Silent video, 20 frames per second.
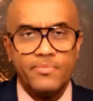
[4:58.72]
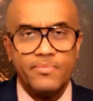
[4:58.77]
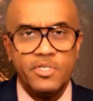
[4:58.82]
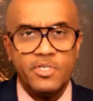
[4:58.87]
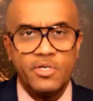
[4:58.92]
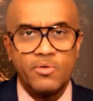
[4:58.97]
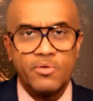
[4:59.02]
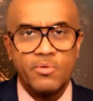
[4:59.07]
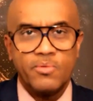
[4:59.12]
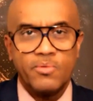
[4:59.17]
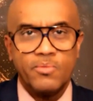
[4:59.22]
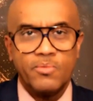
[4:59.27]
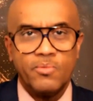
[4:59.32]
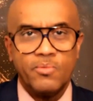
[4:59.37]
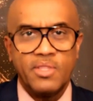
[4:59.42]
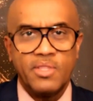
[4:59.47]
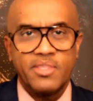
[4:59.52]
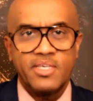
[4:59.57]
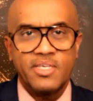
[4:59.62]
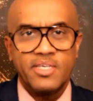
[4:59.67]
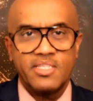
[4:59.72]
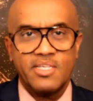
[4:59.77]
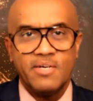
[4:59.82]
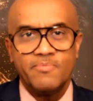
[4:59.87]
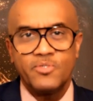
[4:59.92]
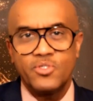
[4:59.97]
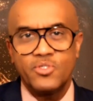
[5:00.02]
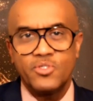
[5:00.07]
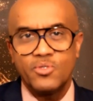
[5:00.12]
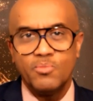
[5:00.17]
know, one thing that
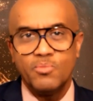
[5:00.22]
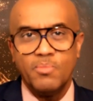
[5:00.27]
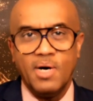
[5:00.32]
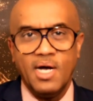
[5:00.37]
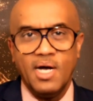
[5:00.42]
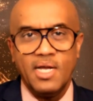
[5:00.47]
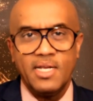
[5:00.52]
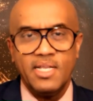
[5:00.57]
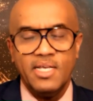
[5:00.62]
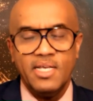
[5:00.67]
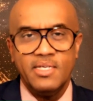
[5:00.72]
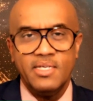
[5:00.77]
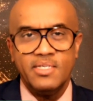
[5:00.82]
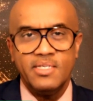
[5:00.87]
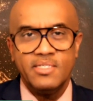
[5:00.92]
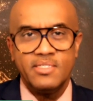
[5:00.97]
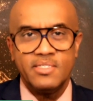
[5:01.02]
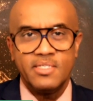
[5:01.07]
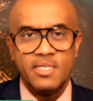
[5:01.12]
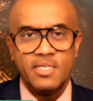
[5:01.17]
comes to mind is